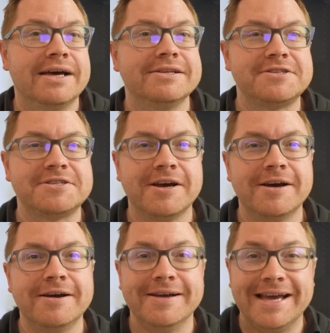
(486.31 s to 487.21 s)
And
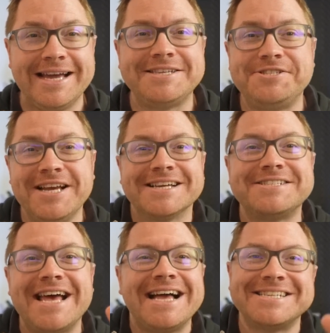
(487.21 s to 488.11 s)
so it's
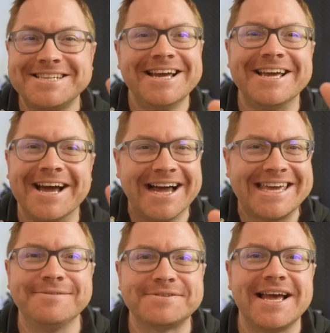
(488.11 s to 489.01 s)
just testing. I
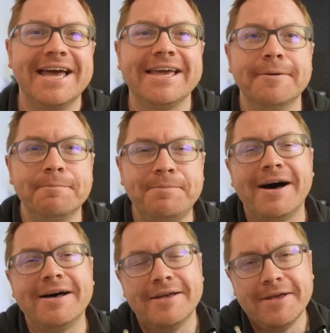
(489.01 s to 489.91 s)
keep saying it, but